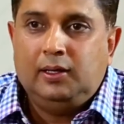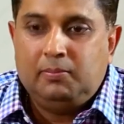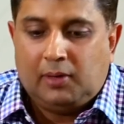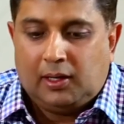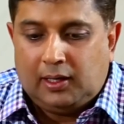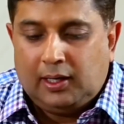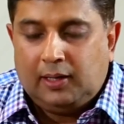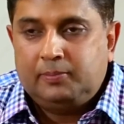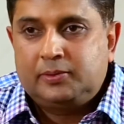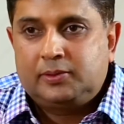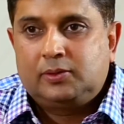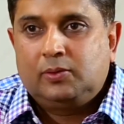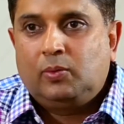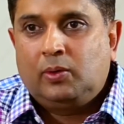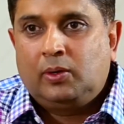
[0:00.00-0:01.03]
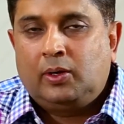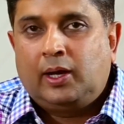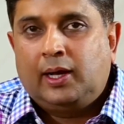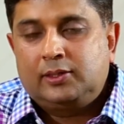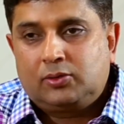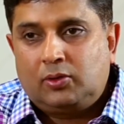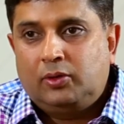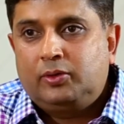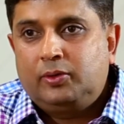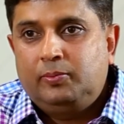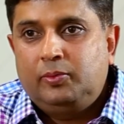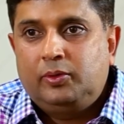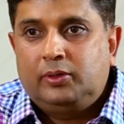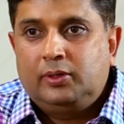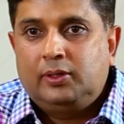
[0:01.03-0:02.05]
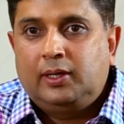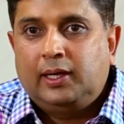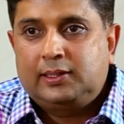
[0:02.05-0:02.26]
Marlabs has contributed